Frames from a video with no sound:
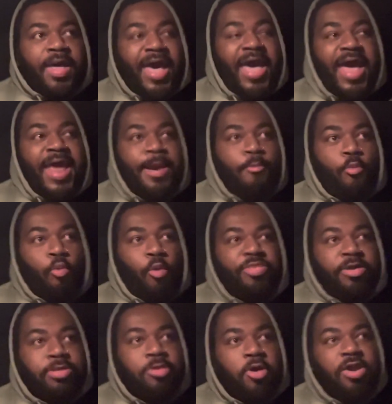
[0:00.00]
And with
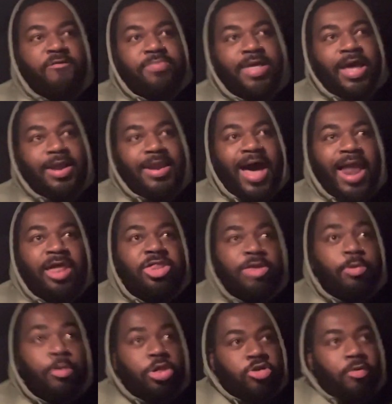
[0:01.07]
the turn of technology,
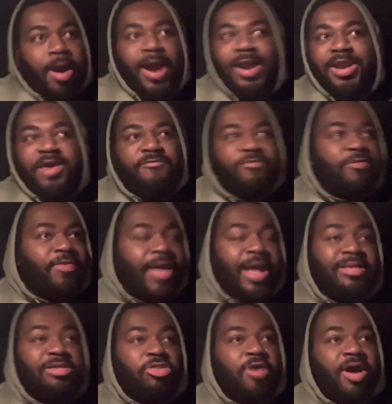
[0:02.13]
we were trying different
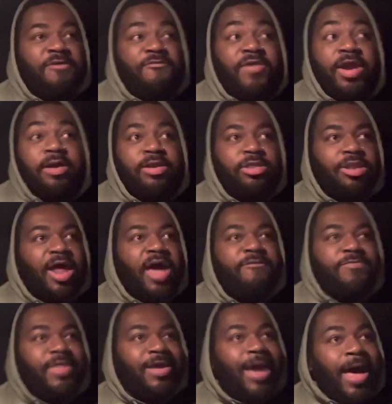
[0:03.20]
things and trying to figure this
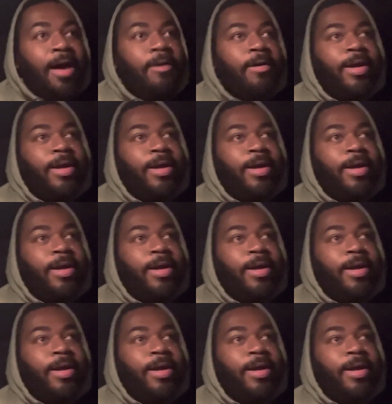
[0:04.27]
life thing out.